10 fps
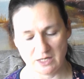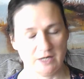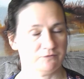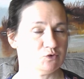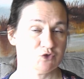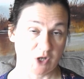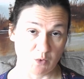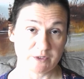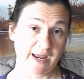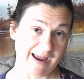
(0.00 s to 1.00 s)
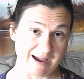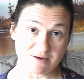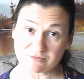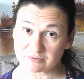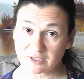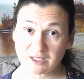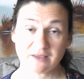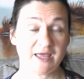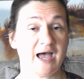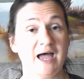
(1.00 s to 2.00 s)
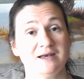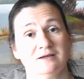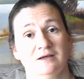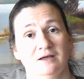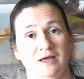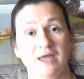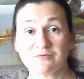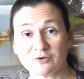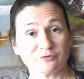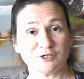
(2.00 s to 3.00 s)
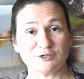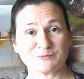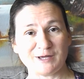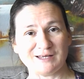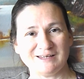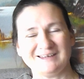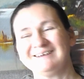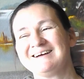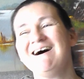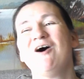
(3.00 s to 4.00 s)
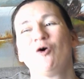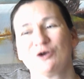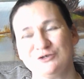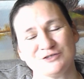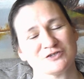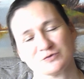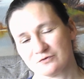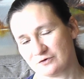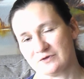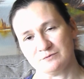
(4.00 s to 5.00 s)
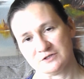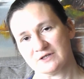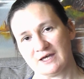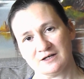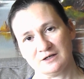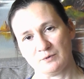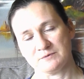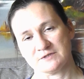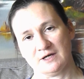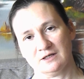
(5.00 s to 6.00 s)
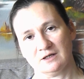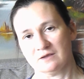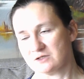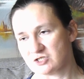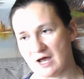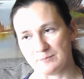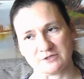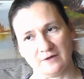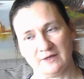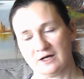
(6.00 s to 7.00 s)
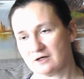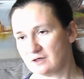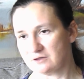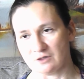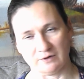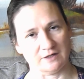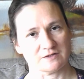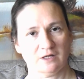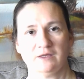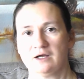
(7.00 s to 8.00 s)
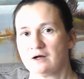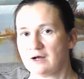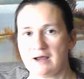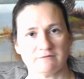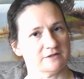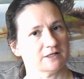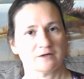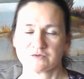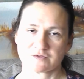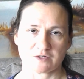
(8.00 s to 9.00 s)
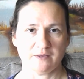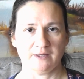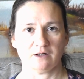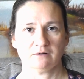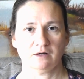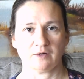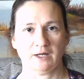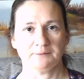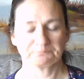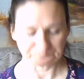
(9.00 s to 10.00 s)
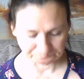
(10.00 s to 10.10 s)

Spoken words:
If you don't have that, hey, feel free to use mine. No. Or you can just refer them to the Kennedy website. The shop's on there, donate's on there, everything else is on there, okay?